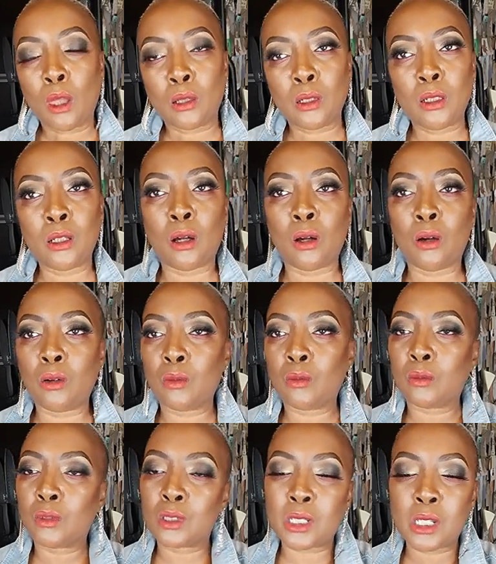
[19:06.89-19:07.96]
You know
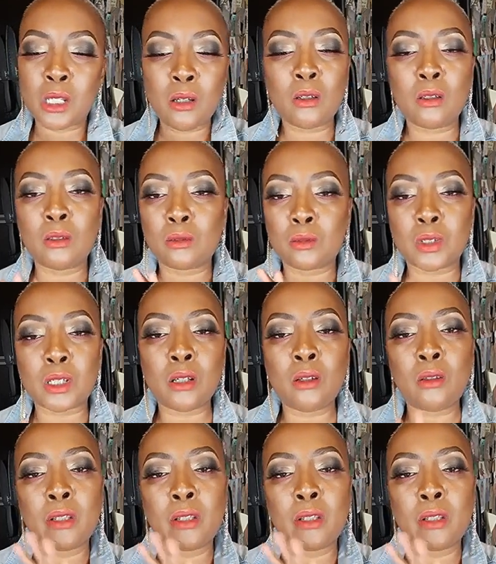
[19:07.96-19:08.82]
she'll she'll